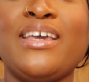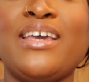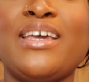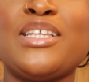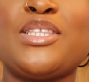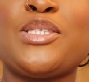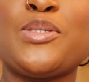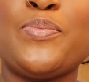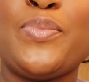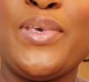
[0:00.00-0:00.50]

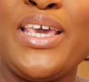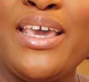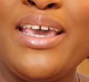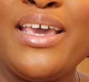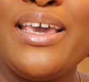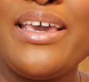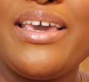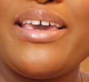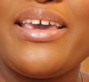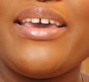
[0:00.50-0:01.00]
it's
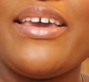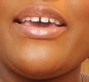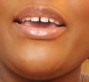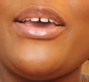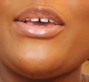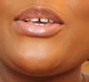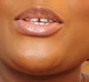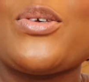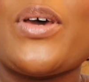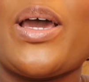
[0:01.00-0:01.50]
big
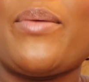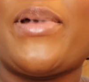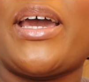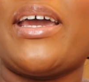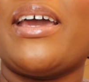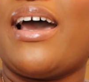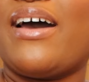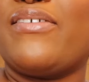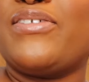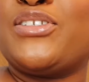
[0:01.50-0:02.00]
so I
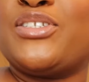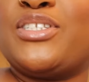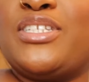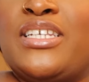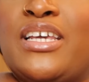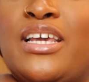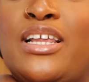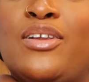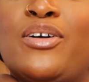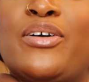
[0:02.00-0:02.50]
might have to
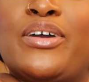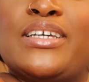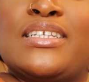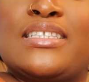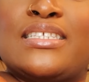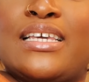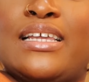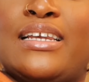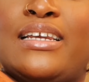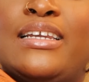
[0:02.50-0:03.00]
tailor
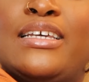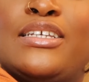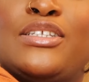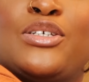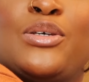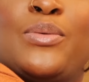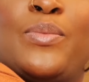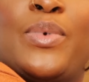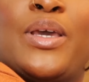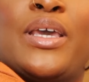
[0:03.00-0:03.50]
it a
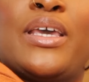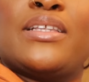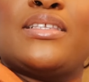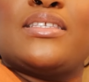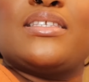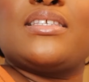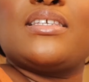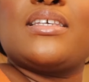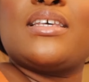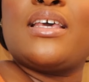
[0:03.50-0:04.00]
little
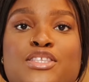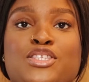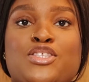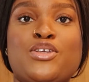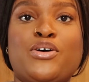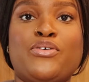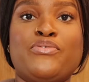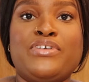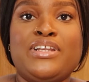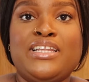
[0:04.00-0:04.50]
bit it's
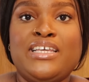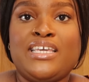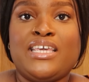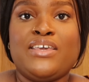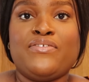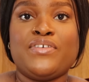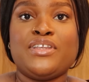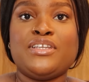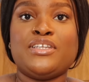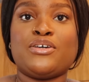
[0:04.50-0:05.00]
not really
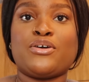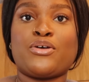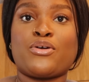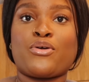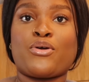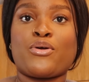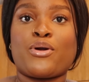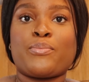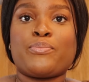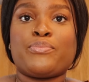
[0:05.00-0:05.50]
giving the
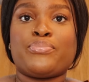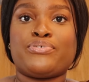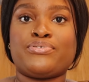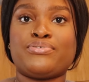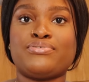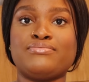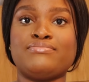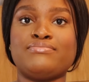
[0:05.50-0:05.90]
crop